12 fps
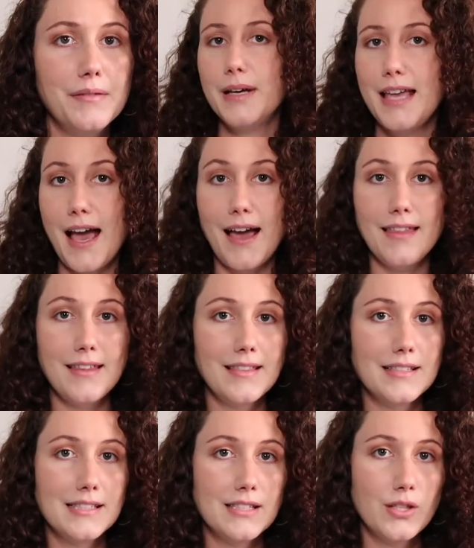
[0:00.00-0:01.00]
But yeah, I think
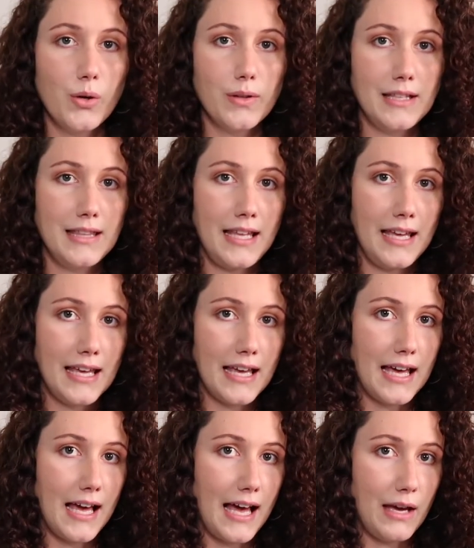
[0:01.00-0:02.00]
this is the only
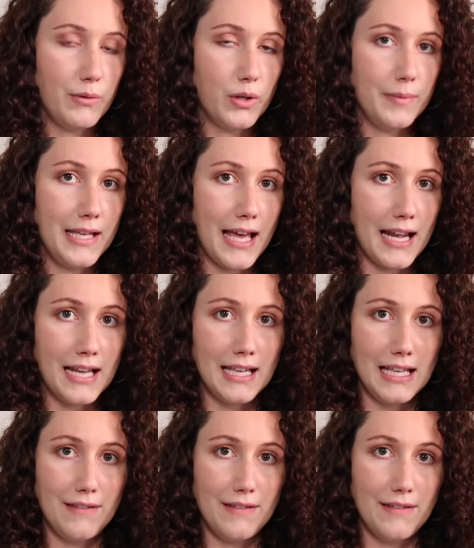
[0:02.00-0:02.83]
thing I will be getting,